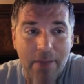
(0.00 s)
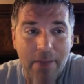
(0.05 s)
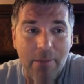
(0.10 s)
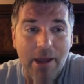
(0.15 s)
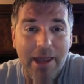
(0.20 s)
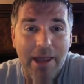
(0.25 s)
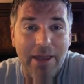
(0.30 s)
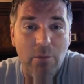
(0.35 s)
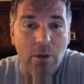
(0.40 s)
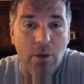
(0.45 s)

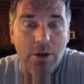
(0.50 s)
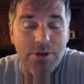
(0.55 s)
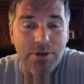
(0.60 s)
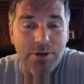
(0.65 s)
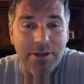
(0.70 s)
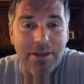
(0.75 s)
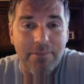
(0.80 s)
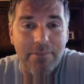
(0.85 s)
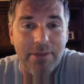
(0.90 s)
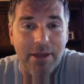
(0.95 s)
But hey, why don't
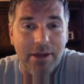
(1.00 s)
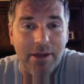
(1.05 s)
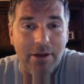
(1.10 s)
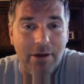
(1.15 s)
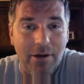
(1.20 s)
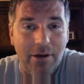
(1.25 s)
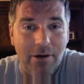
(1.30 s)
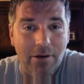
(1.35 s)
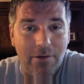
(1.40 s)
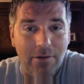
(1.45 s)
you give me a
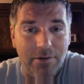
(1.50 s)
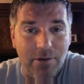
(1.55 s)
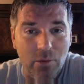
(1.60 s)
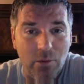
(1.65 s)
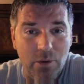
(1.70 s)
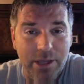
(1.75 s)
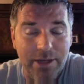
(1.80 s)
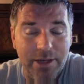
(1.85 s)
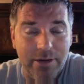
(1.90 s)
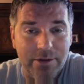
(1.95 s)
call in a
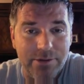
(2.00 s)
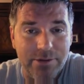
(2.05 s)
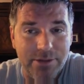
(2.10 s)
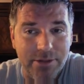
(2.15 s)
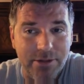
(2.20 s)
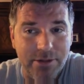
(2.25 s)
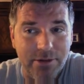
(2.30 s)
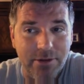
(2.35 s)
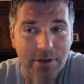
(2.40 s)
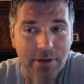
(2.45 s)
week or
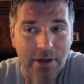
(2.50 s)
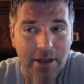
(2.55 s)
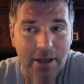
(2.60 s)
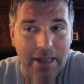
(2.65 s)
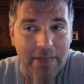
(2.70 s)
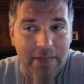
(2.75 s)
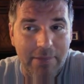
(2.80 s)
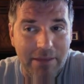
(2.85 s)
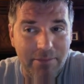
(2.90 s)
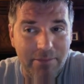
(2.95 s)
two,
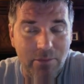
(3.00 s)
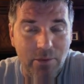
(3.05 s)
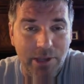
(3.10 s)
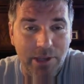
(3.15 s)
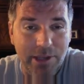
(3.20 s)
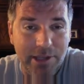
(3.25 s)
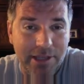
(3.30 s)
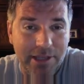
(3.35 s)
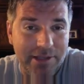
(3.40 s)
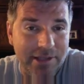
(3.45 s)
and maybe we
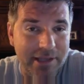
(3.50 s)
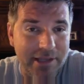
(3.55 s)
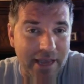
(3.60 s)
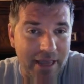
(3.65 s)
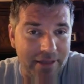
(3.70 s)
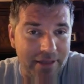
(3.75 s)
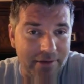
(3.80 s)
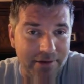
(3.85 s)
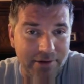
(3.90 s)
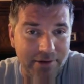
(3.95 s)
can get
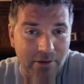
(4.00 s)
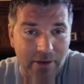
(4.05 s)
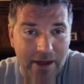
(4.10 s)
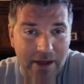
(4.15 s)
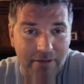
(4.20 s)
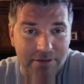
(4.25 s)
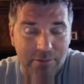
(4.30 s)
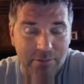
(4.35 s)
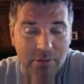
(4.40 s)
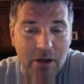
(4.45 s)
together and go
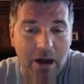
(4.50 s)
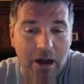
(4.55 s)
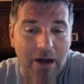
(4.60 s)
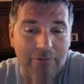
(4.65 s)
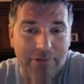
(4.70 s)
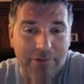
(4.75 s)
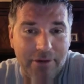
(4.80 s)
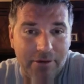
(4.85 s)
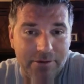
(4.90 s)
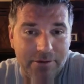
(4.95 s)
have some
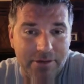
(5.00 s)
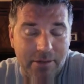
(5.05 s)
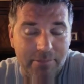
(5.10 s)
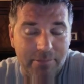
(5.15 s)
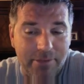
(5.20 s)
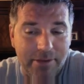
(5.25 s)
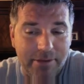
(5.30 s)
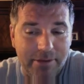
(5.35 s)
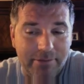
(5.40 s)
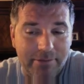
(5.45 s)
coffee or
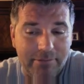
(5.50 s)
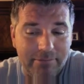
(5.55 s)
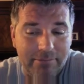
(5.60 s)
something.